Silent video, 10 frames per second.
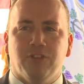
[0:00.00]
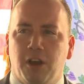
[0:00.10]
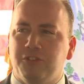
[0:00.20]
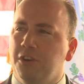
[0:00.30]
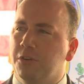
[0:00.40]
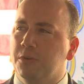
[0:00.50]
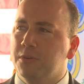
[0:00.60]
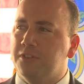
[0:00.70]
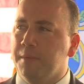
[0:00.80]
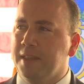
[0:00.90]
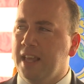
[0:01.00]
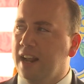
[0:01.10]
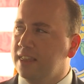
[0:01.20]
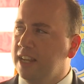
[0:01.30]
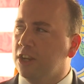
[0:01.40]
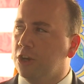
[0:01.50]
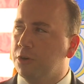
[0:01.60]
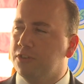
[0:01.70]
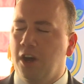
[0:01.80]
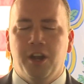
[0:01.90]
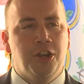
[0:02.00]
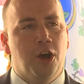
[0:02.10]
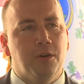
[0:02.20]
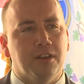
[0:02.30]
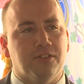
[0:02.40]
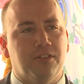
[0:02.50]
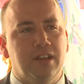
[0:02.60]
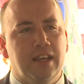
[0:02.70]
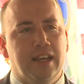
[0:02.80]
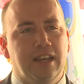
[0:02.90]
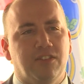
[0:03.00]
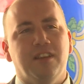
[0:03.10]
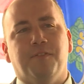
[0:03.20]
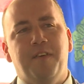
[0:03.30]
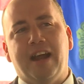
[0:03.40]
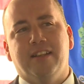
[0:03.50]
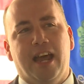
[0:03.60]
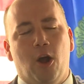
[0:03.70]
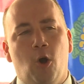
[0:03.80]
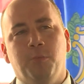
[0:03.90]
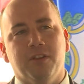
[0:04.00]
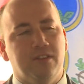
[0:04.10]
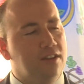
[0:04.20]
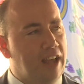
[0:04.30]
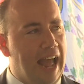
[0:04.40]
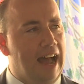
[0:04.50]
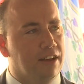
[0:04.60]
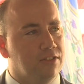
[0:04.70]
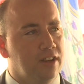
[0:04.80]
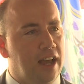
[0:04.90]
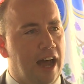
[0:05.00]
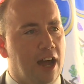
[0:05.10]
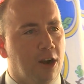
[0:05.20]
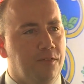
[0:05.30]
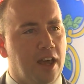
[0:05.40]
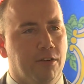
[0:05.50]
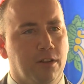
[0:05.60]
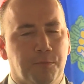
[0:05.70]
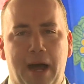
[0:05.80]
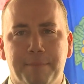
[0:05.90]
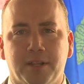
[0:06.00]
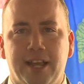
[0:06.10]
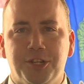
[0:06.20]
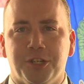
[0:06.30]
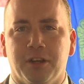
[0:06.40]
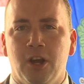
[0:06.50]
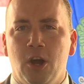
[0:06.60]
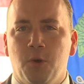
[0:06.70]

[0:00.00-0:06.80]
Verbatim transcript: It's also something that I think goes unnoticed is the effect that homelessness has on our veterans population.